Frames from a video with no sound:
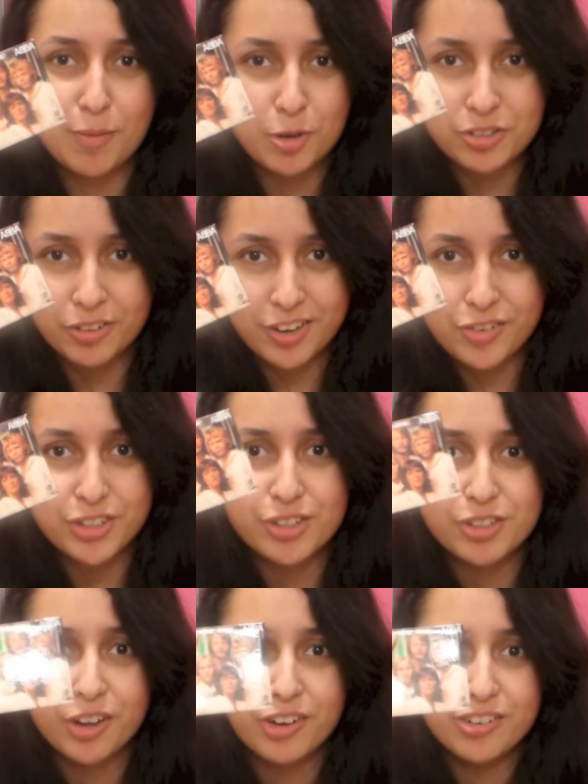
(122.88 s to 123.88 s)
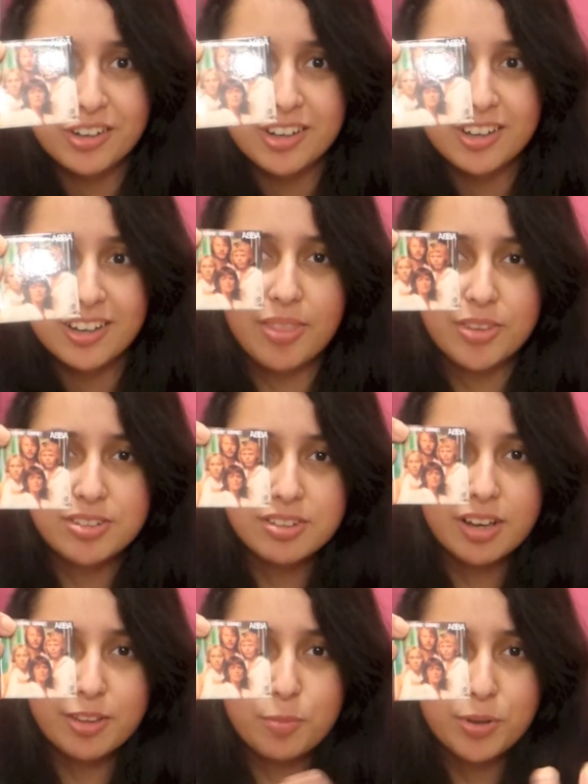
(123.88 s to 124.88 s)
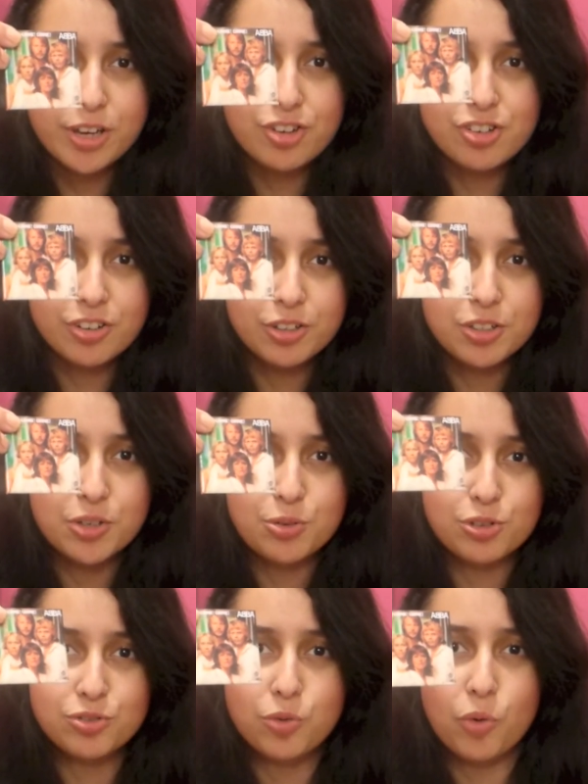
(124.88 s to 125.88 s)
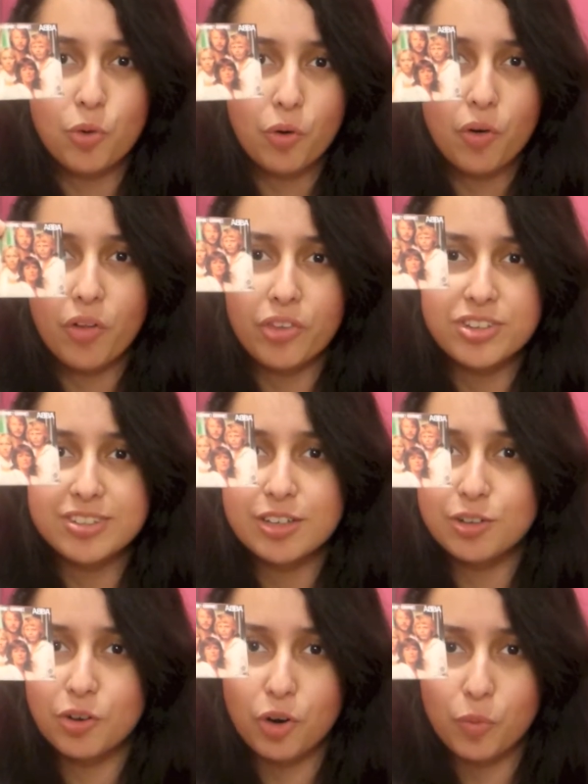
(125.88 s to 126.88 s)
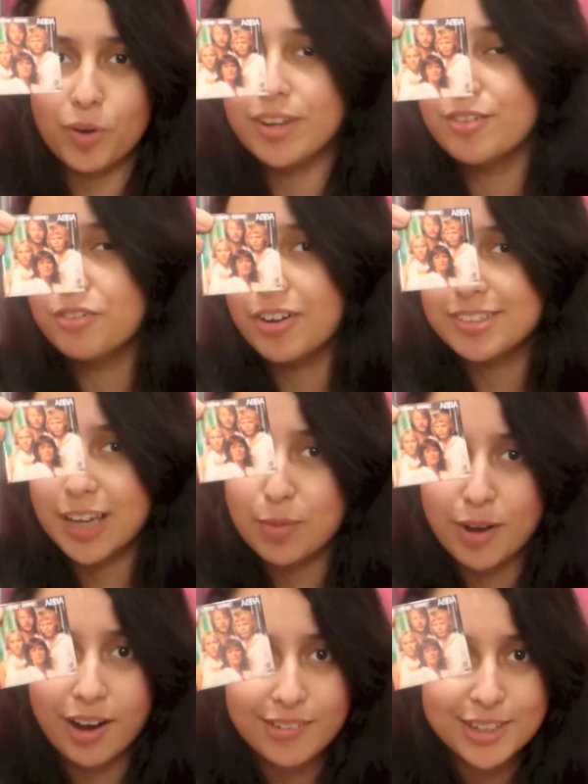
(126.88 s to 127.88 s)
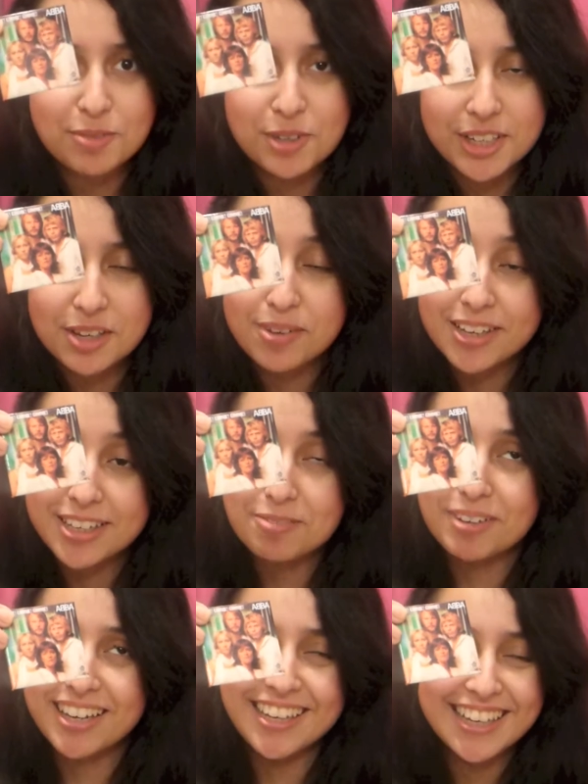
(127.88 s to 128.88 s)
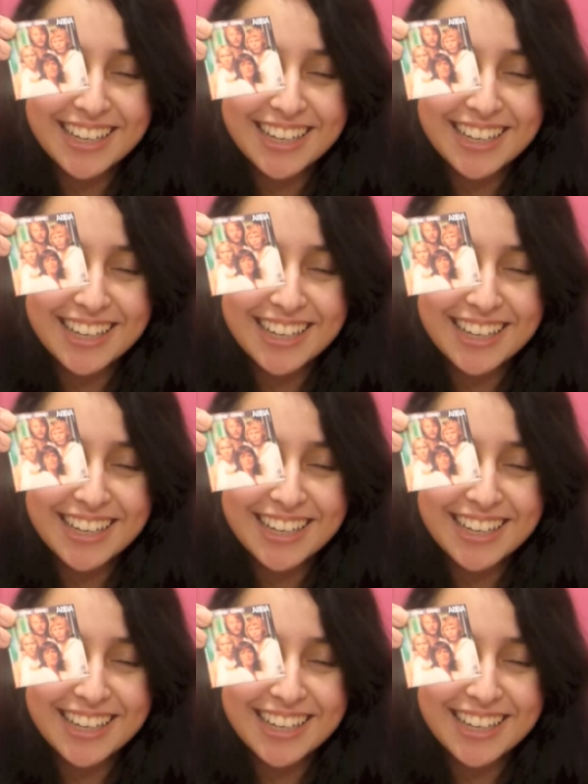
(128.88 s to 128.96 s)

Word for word: ABBA song if you didn't know. And this is like the picture used for the single when it first came out. Gimme, gimme, gimme,